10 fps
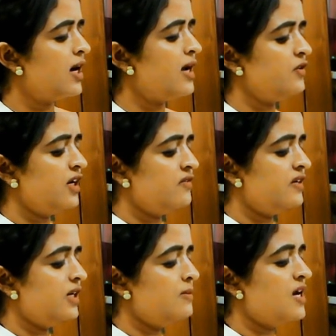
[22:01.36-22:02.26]
have you
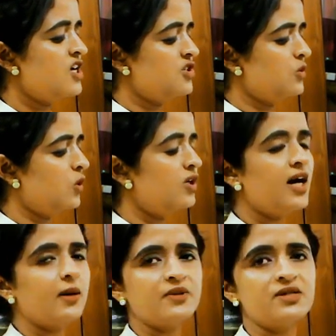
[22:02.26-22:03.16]
ever imagined what
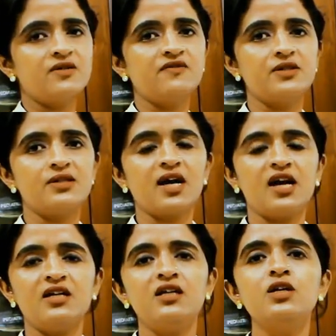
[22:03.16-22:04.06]
happens if this
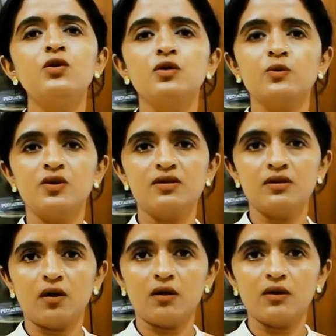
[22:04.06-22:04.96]
anterior neuropore is
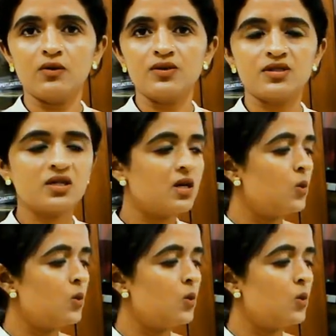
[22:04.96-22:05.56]
not closed?